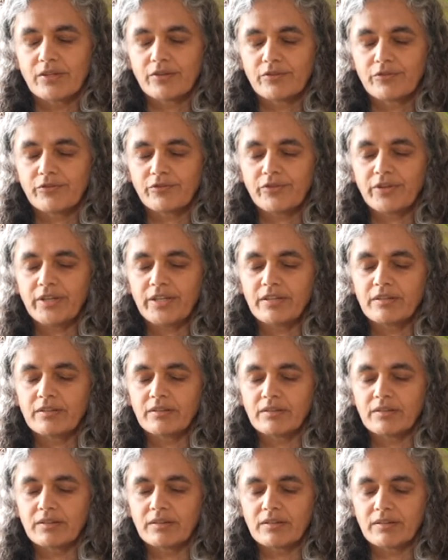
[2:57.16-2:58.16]

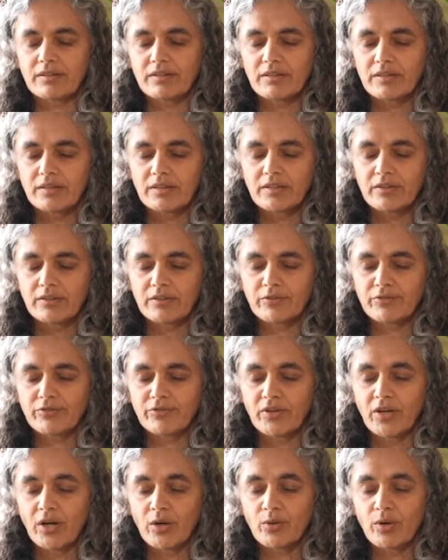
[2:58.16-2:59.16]
Feel the
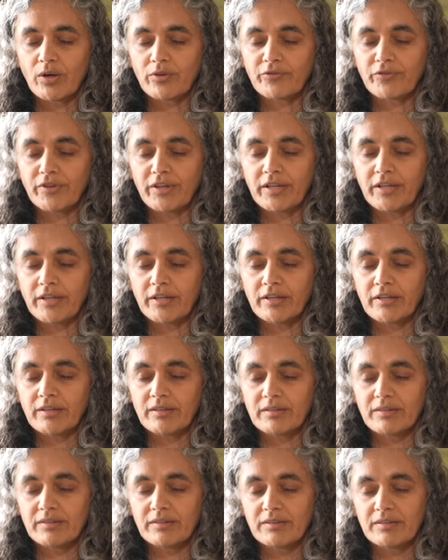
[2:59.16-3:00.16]
flow of
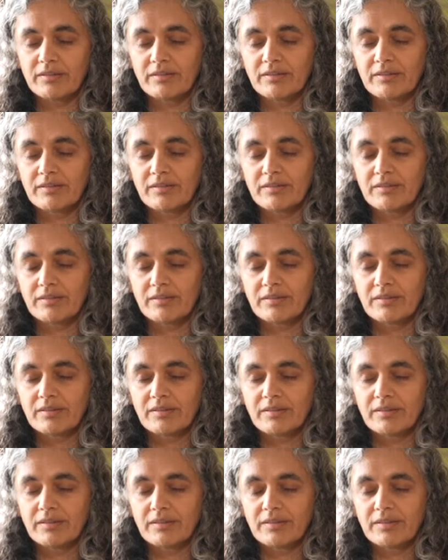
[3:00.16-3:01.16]
air
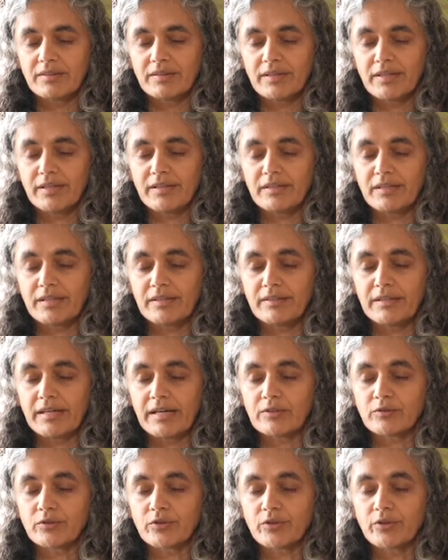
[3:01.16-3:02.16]
in and
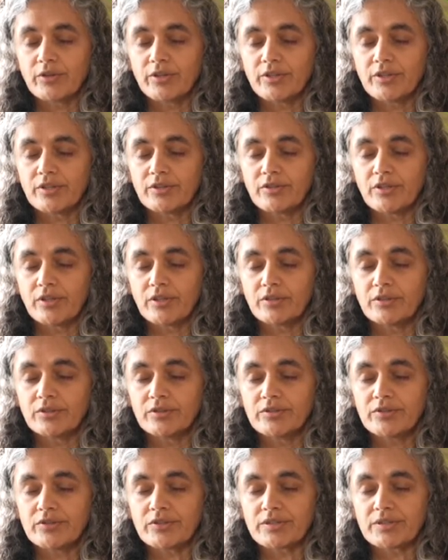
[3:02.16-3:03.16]
out through your
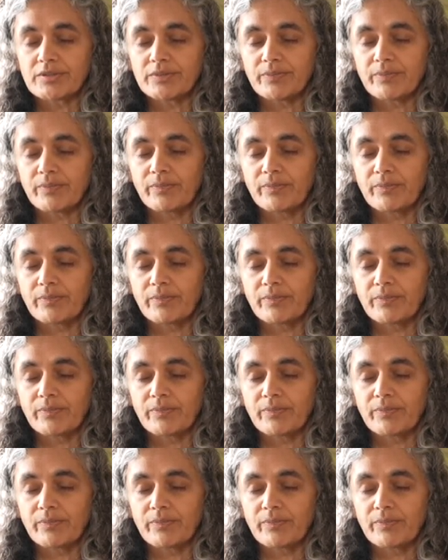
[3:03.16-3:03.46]
nose.